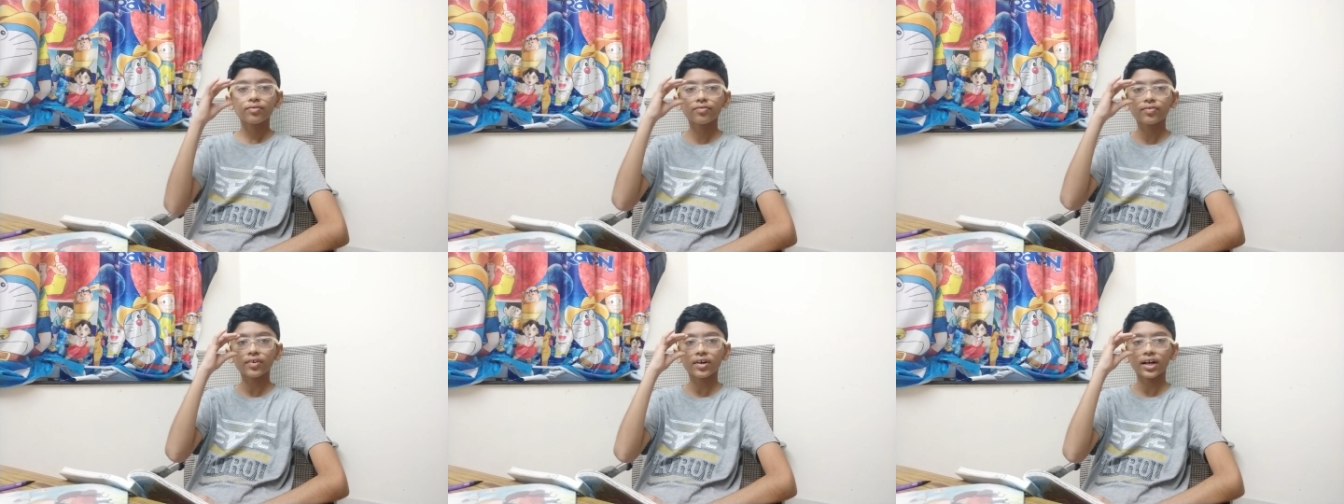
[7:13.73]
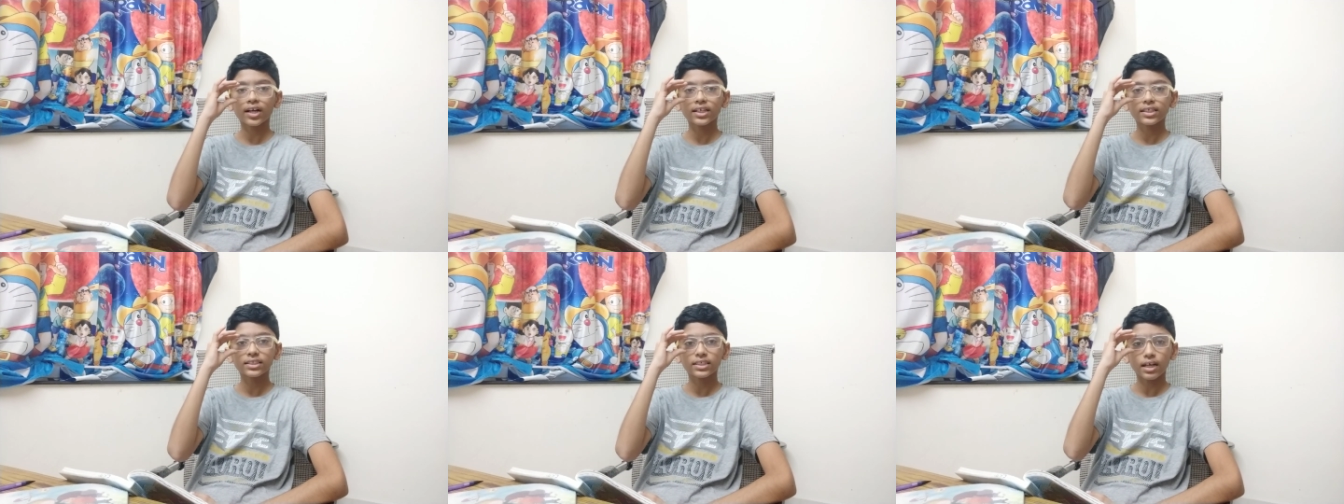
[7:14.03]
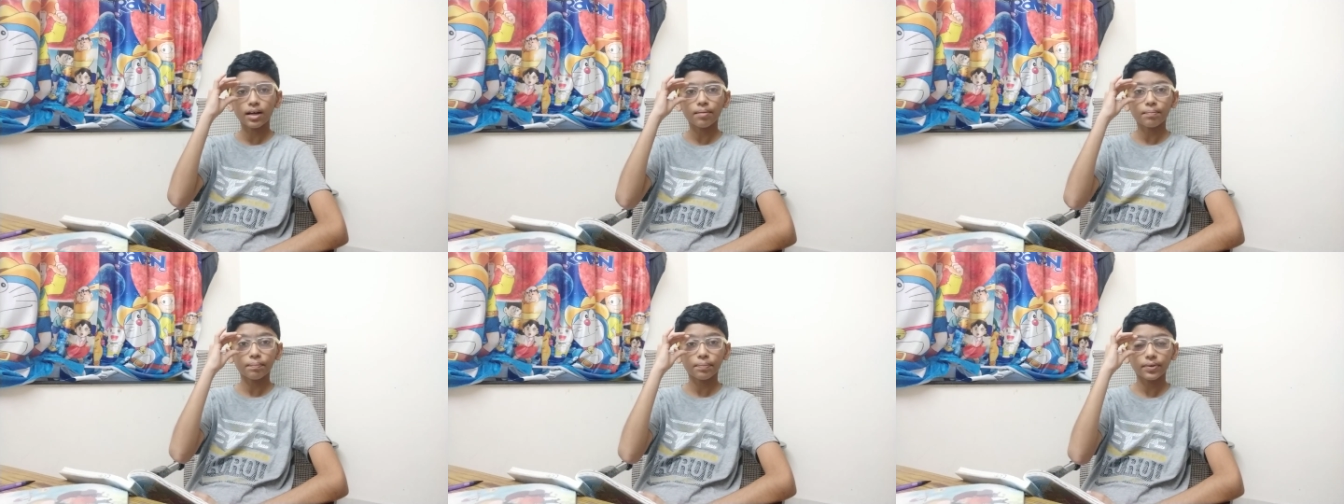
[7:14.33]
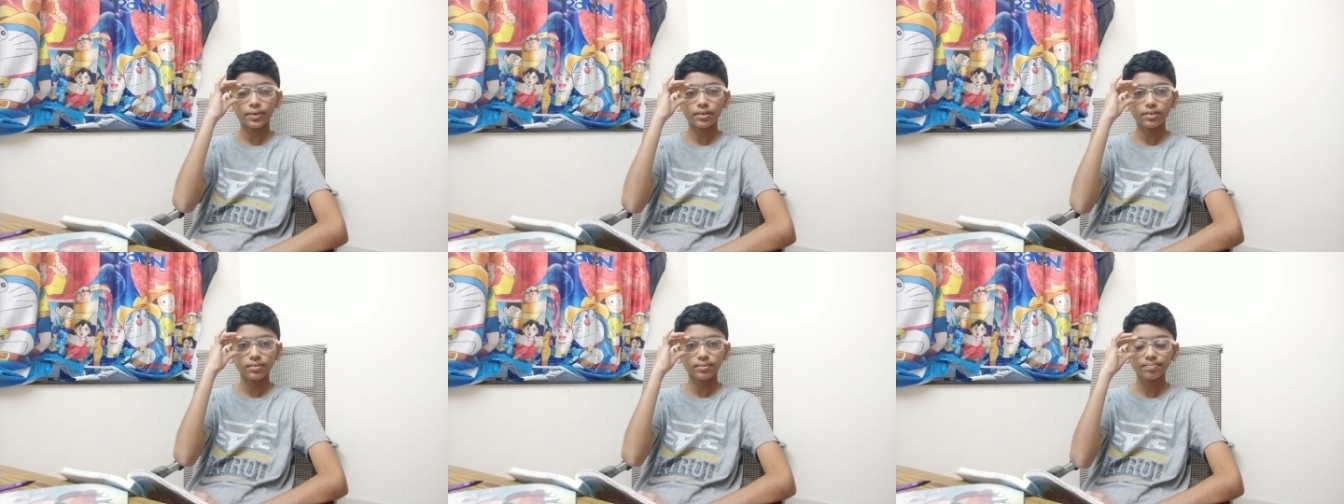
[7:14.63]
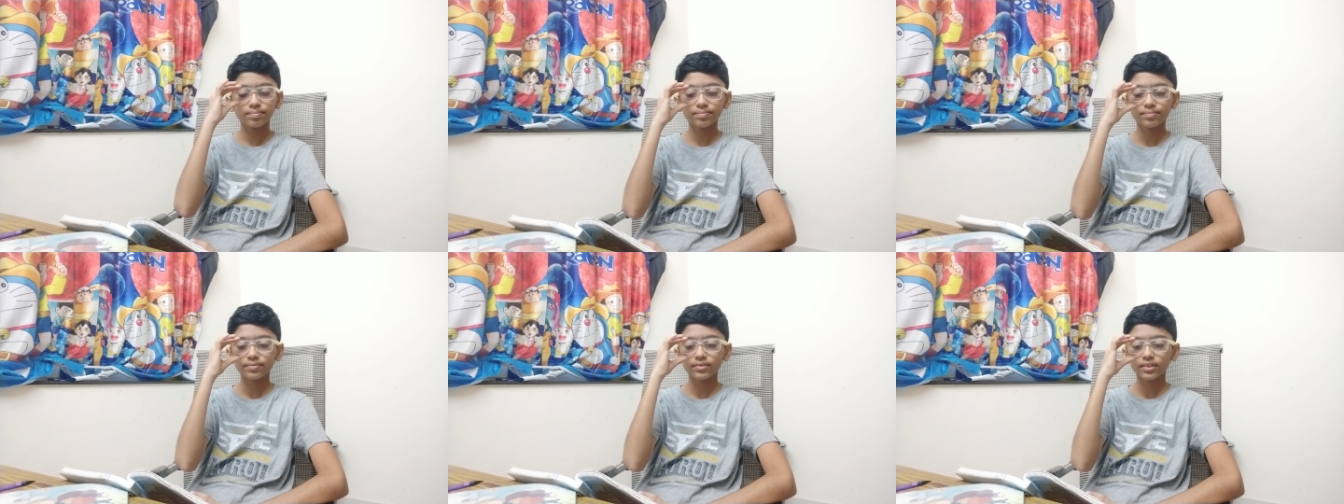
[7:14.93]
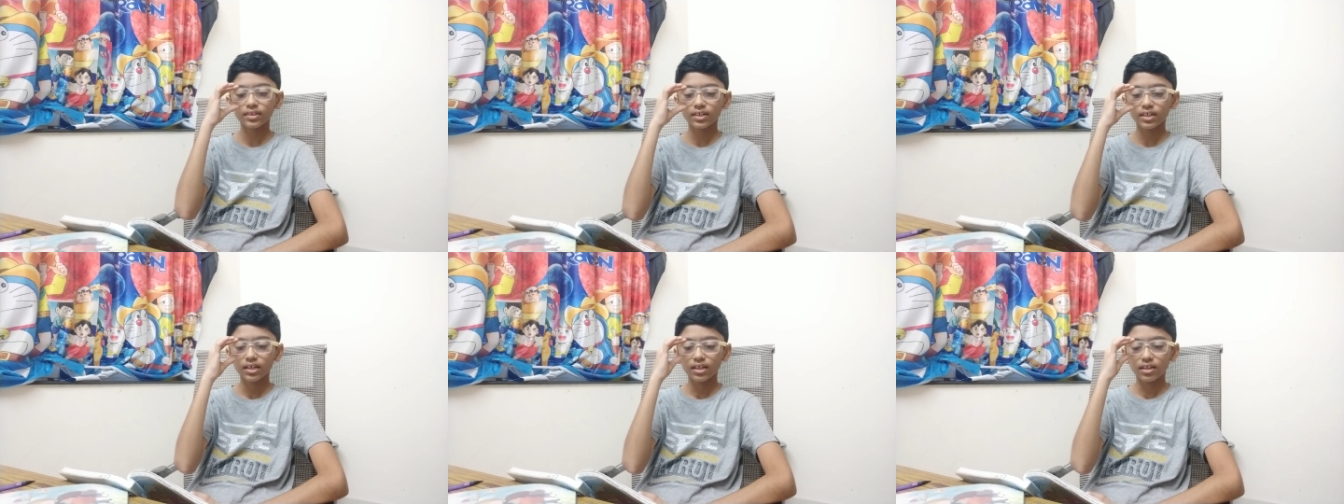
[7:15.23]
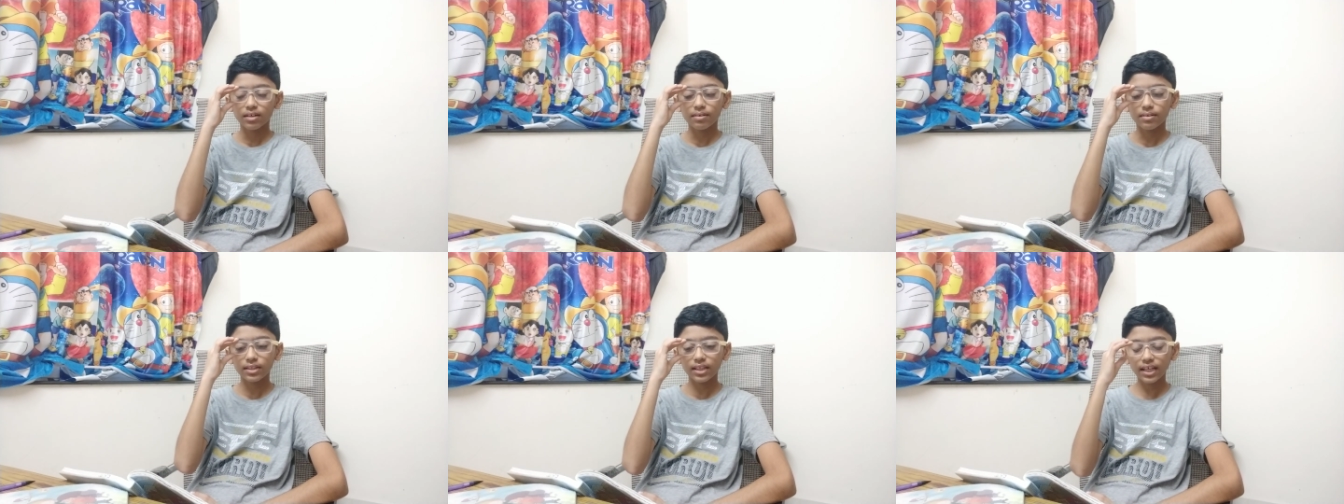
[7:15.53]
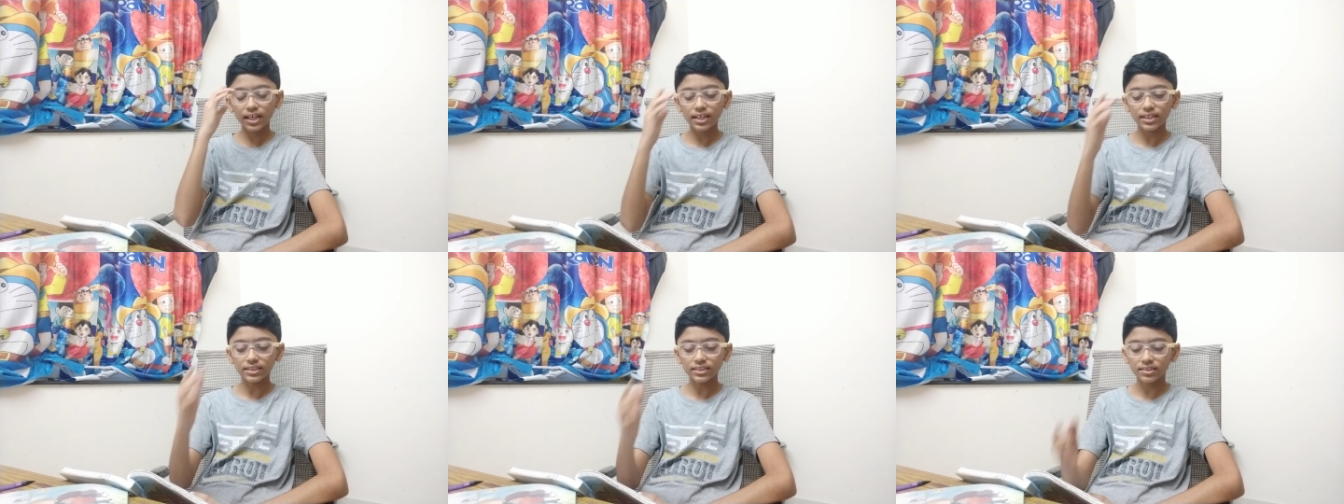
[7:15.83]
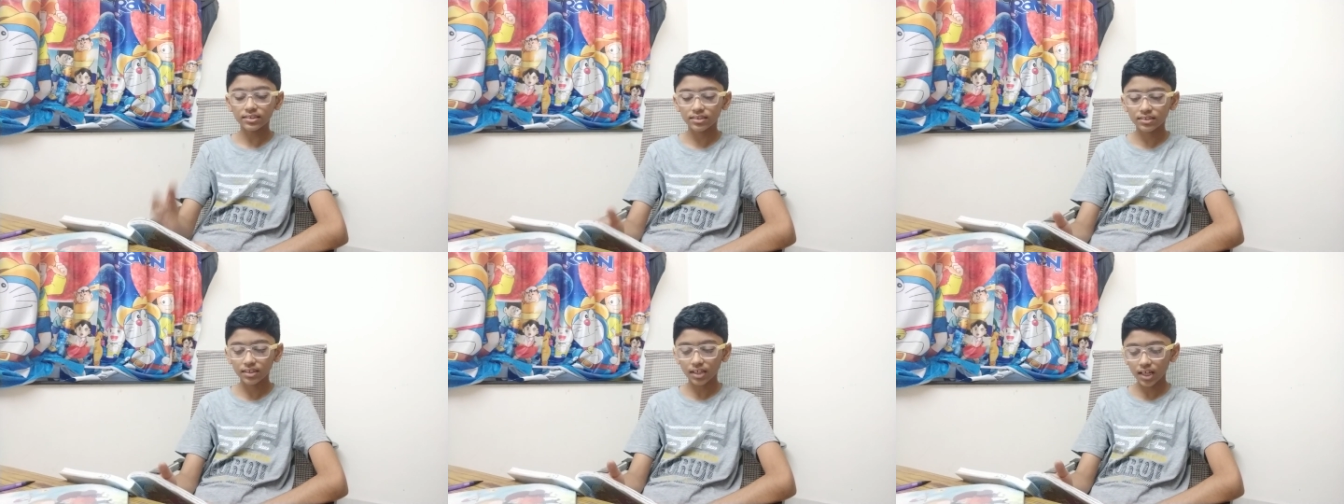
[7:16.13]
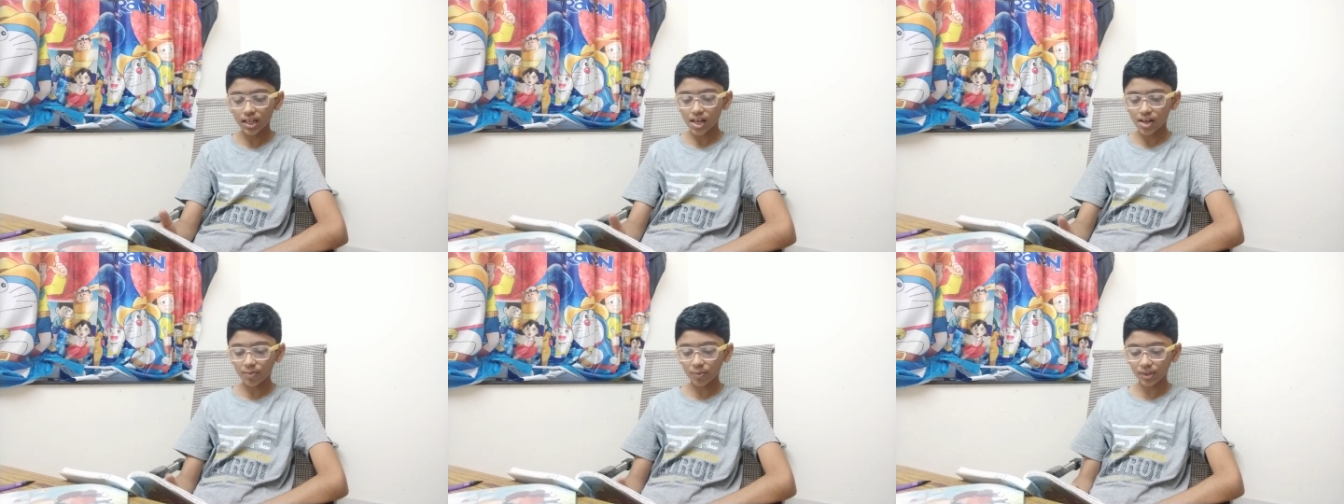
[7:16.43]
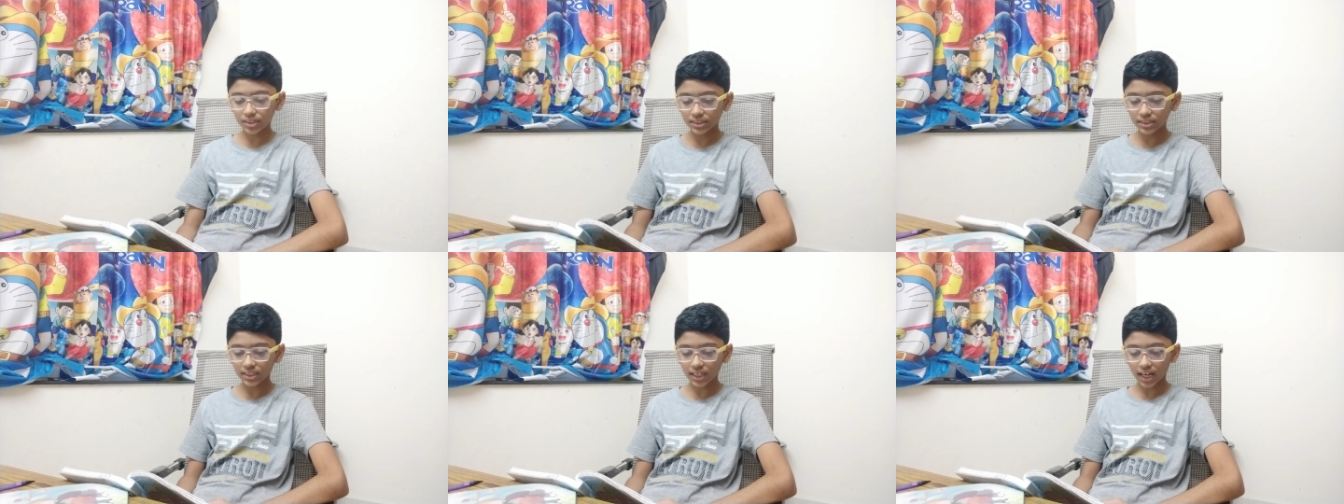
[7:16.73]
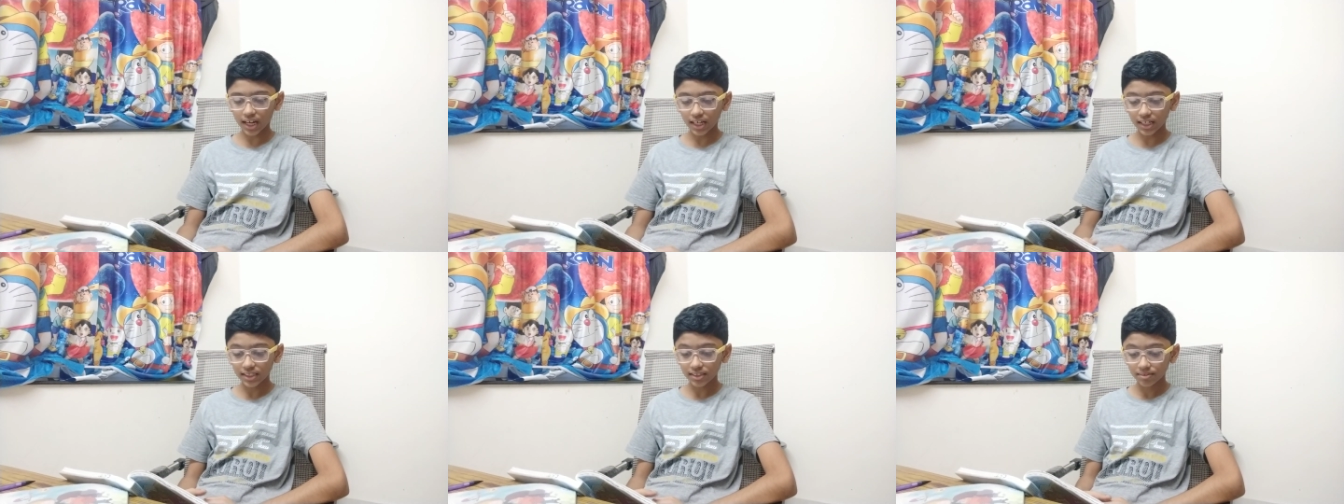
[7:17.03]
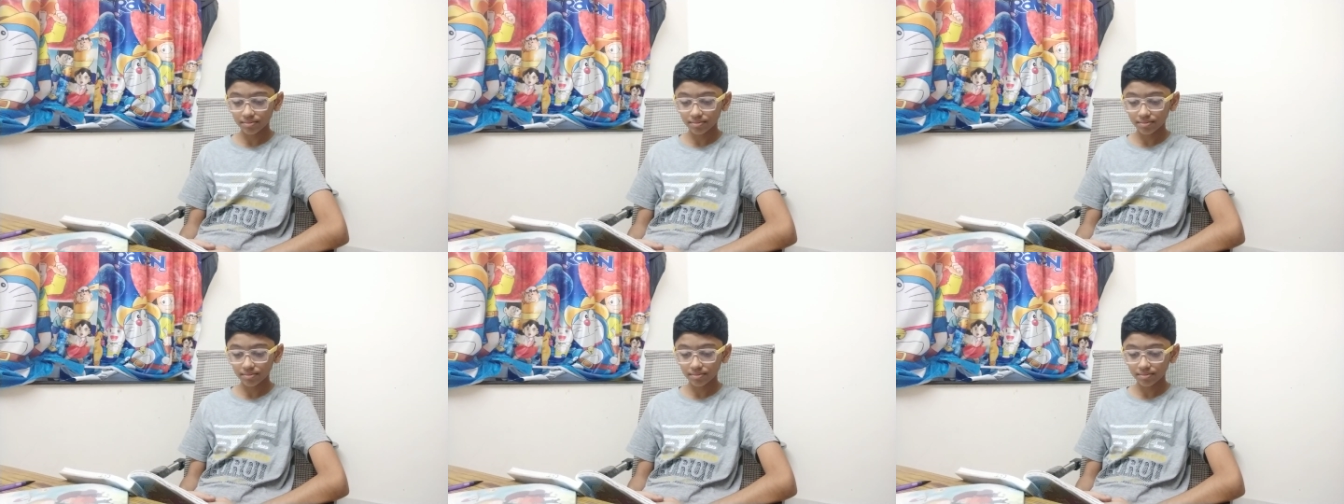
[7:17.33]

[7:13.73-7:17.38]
For example, these which I